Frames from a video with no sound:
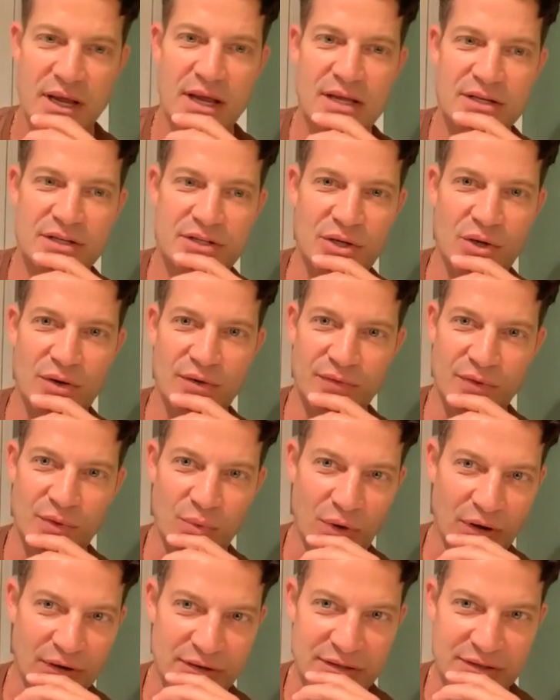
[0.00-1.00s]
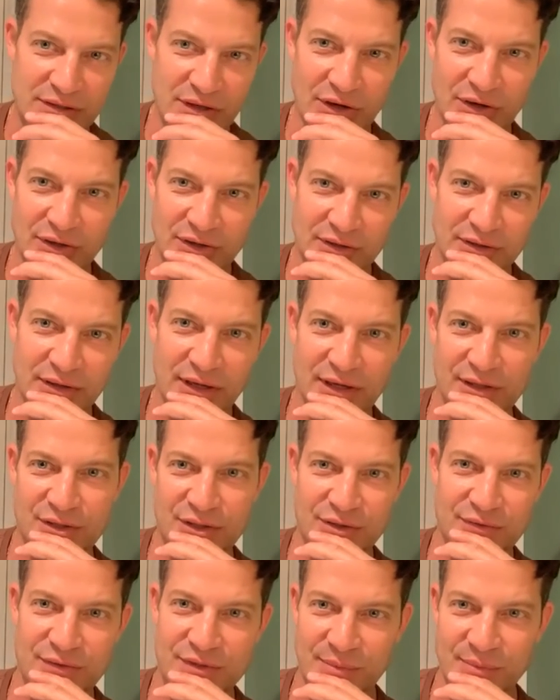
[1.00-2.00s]
So if you want to start a collection
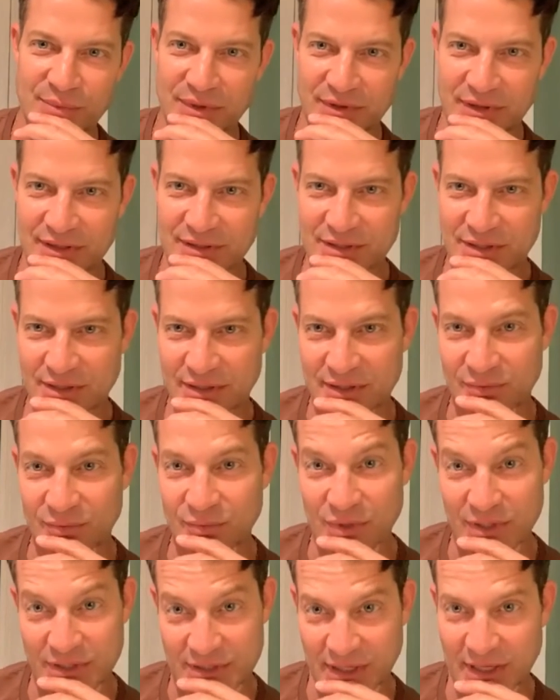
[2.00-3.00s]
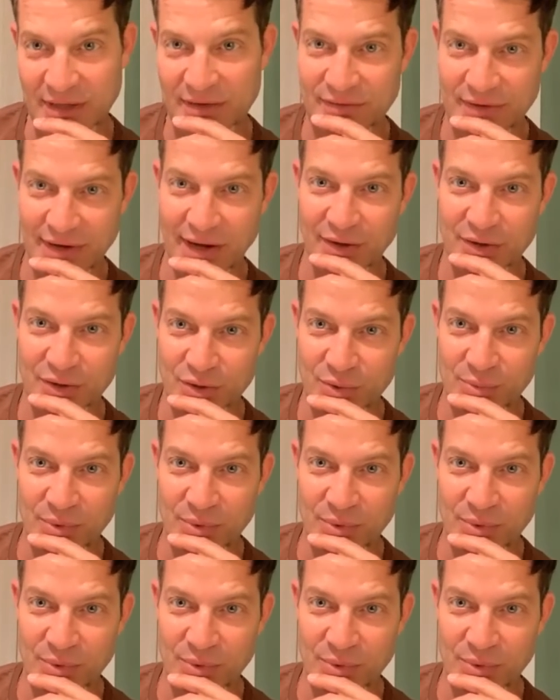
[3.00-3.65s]
of something that's going to retain value,